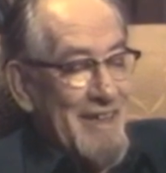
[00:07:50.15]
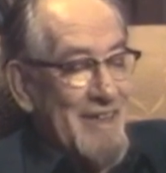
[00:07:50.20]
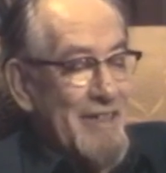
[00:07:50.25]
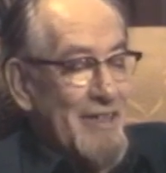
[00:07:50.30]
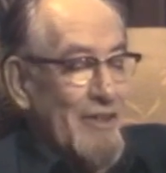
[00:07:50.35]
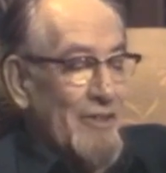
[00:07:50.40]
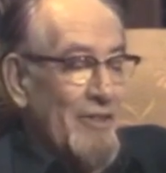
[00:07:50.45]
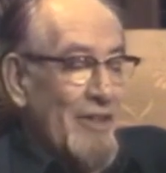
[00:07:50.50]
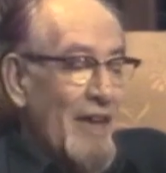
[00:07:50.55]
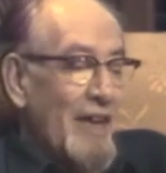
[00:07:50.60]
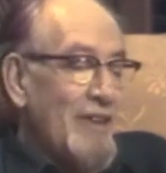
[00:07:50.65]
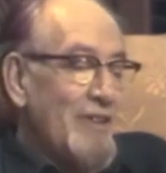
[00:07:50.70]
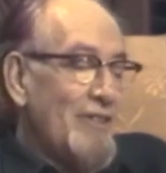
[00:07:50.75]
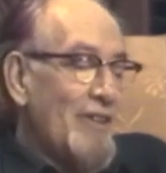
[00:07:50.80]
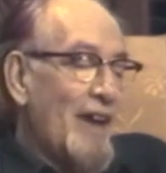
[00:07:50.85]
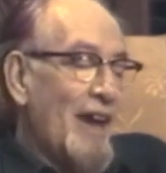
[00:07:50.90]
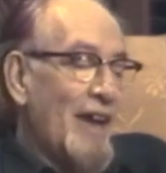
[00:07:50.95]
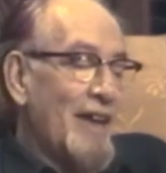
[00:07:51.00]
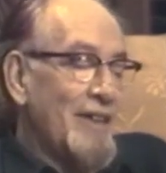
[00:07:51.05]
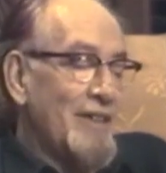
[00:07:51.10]
So they knew
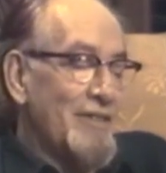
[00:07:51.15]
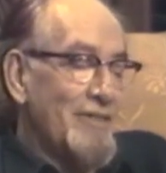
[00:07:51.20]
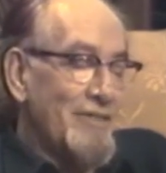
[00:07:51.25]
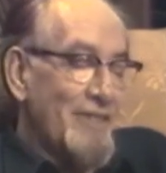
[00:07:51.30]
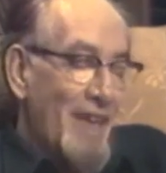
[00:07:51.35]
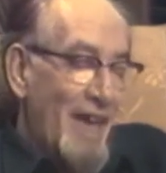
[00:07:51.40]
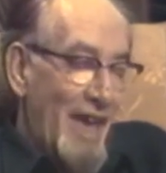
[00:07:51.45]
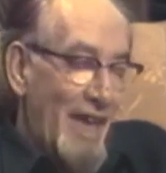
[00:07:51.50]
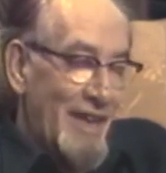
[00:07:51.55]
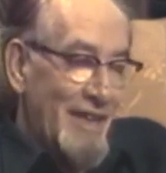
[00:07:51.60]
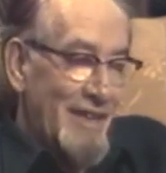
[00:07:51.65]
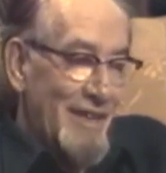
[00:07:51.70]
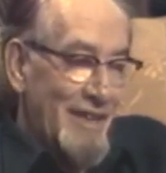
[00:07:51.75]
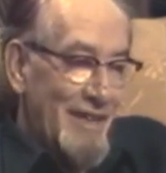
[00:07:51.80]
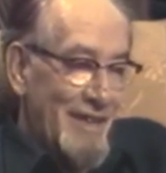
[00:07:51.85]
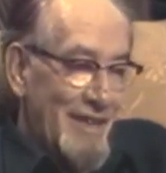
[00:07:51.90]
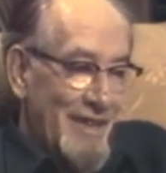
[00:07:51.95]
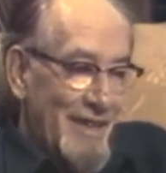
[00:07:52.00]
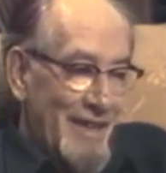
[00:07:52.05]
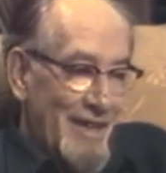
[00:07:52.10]
how to do that,
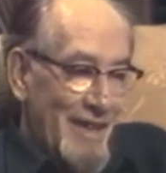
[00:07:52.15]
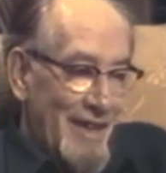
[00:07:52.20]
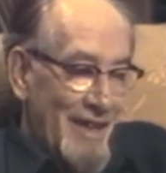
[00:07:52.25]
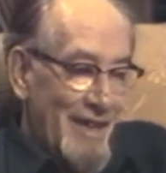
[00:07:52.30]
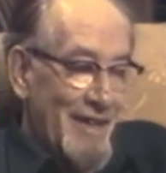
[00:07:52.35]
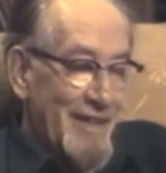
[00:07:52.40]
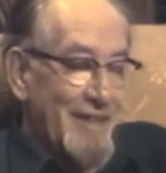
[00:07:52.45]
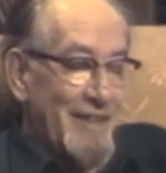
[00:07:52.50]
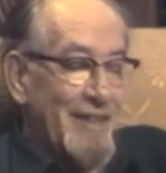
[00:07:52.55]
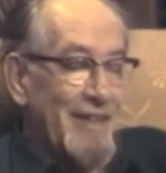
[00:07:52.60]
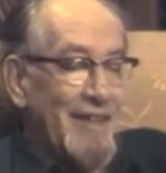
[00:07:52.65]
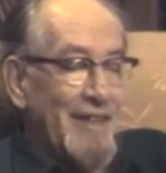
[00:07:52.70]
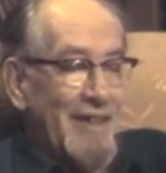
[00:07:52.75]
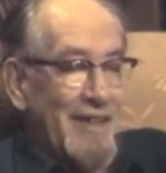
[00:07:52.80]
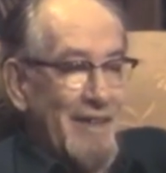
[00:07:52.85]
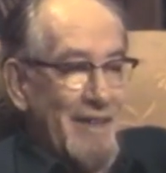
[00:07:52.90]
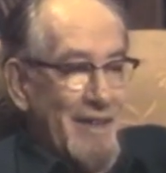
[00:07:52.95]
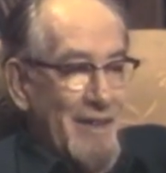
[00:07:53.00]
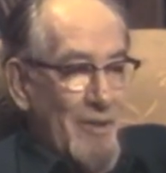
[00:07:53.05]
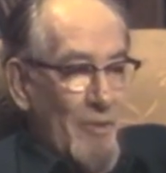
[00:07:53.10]
and
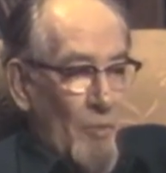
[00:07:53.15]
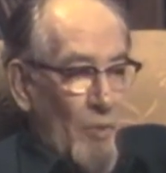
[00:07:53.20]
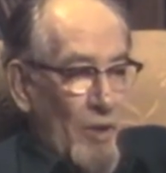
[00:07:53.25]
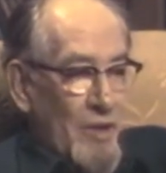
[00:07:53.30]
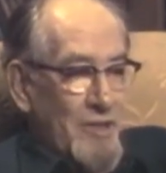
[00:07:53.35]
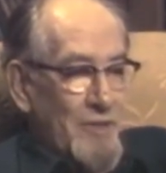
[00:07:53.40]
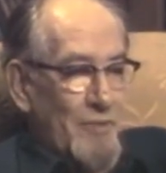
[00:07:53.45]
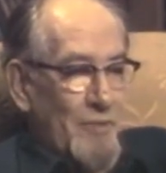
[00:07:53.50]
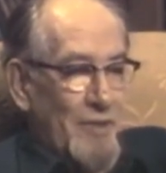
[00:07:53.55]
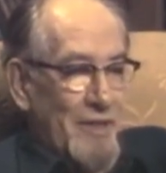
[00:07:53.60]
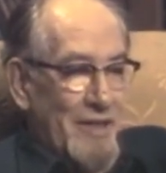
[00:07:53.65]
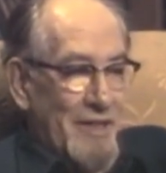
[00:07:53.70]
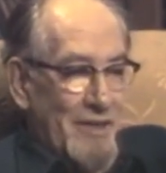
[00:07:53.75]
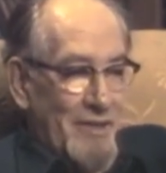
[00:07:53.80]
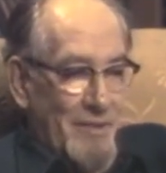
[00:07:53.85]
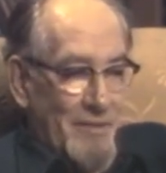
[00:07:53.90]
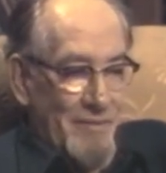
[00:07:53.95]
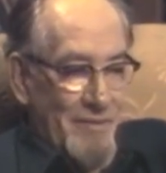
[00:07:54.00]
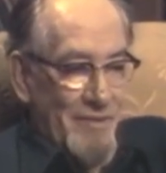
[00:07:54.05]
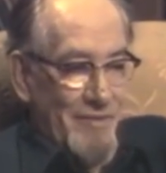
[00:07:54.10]
once we had
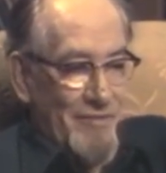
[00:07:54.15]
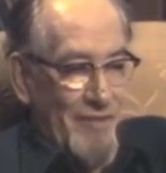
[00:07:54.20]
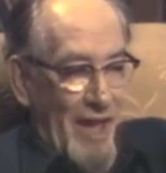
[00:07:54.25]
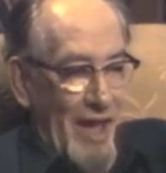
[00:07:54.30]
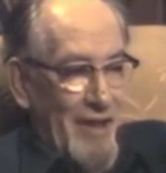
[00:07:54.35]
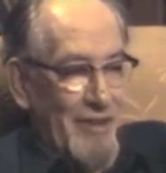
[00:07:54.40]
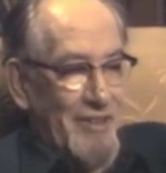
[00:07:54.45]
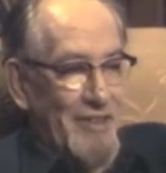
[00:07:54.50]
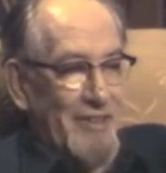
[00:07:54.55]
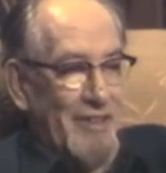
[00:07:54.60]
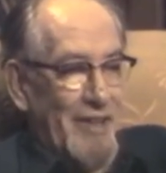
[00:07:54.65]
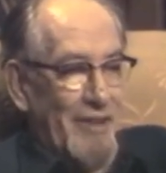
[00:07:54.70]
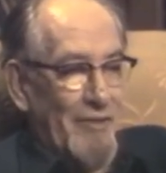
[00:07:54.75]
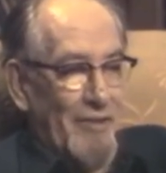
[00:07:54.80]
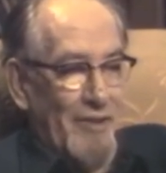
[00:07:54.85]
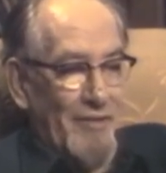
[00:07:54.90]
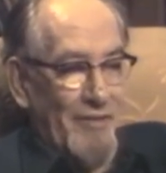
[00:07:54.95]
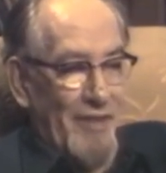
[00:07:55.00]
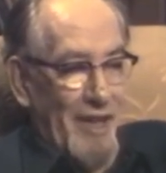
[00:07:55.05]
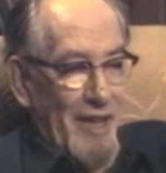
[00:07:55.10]
found that they
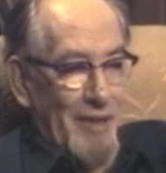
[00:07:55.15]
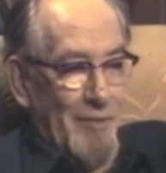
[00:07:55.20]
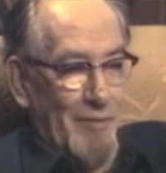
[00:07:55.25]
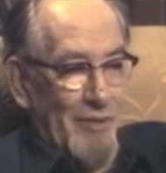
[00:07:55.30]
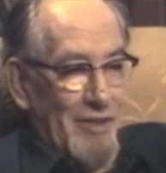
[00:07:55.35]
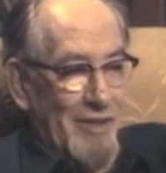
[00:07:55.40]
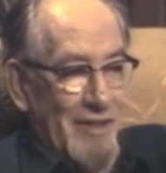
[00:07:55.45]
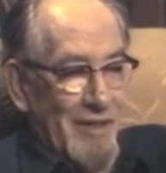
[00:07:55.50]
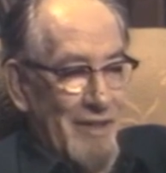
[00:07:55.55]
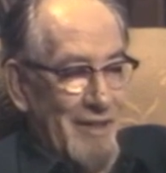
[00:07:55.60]
were available,